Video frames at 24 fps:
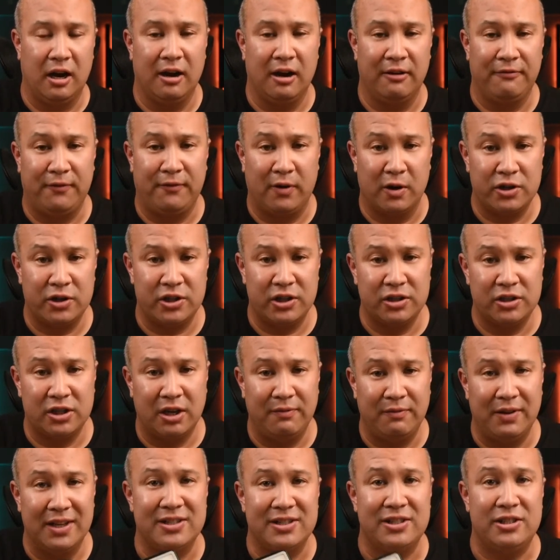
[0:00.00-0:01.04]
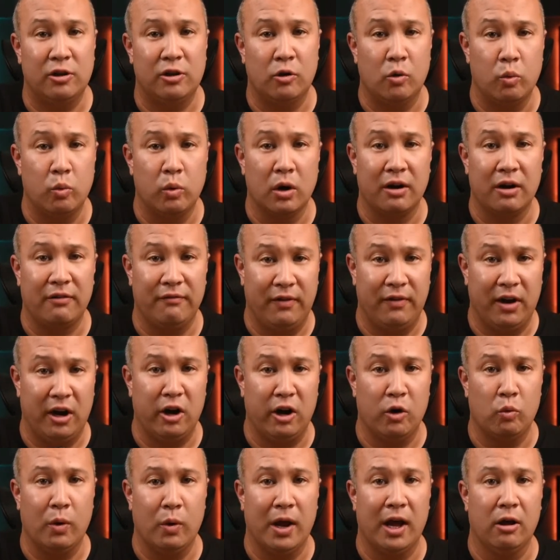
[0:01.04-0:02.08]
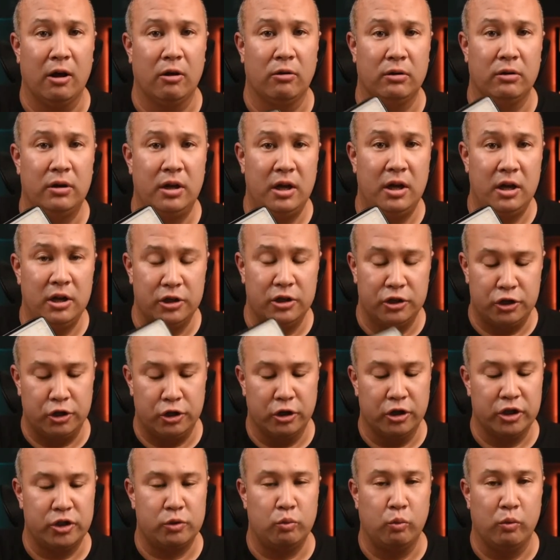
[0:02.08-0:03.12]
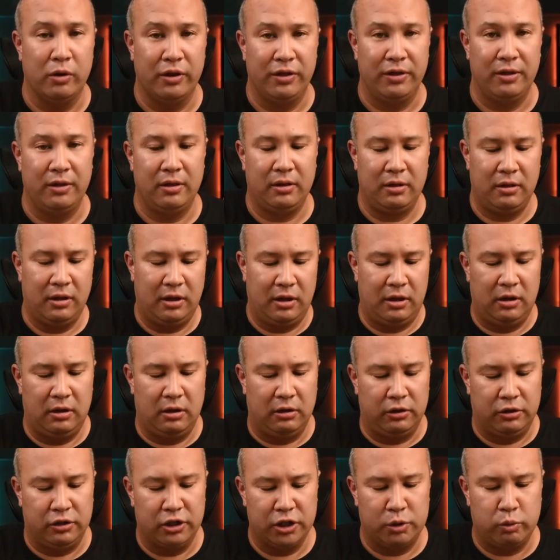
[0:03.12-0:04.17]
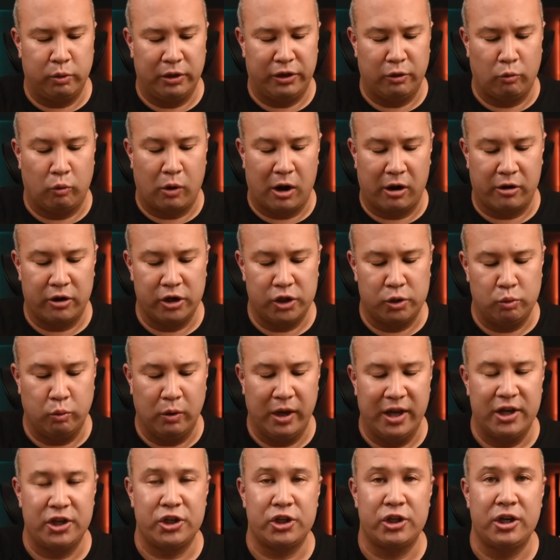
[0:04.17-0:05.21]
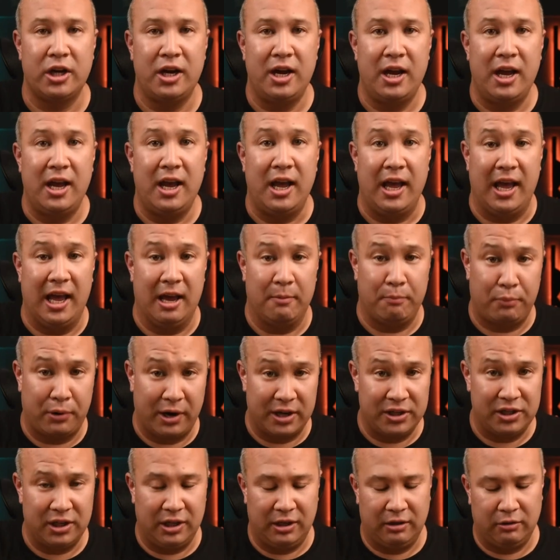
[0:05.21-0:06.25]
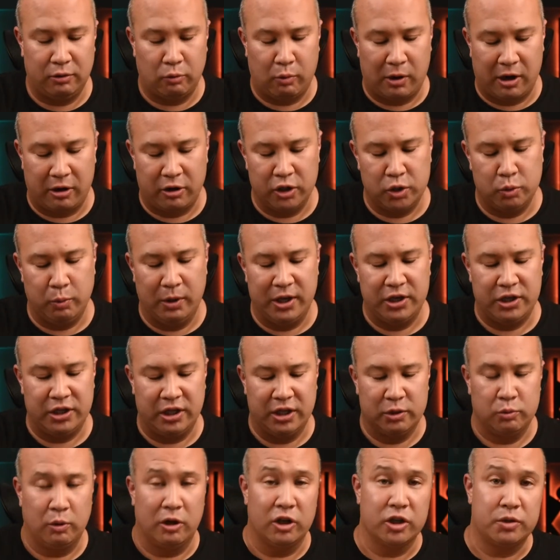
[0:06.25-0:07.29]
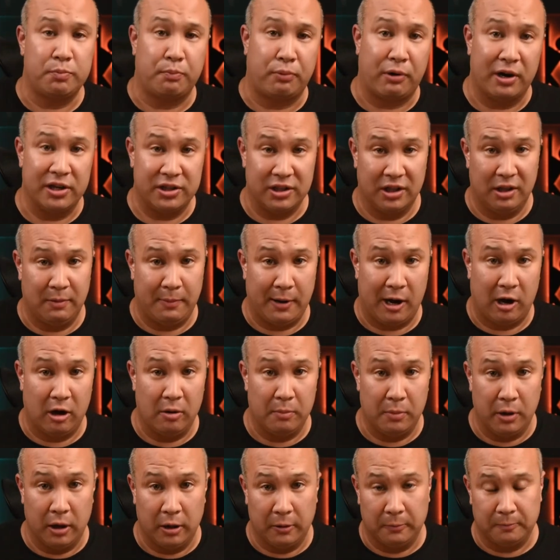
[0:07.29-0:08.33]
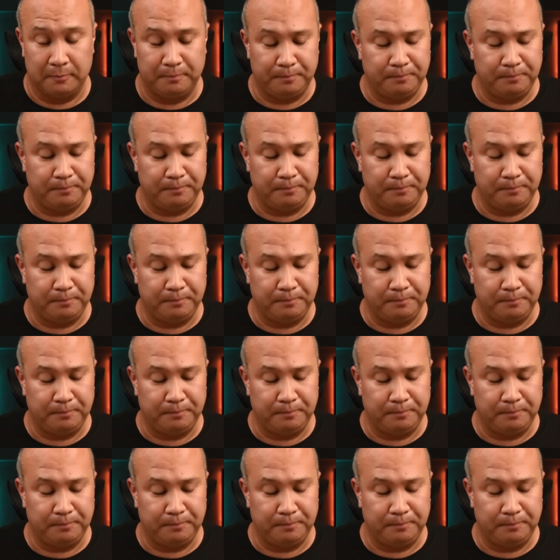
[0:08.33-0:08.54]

functions of it still work very well just with the rocker switch and pressing the rocker switch, as well as pressing the power button.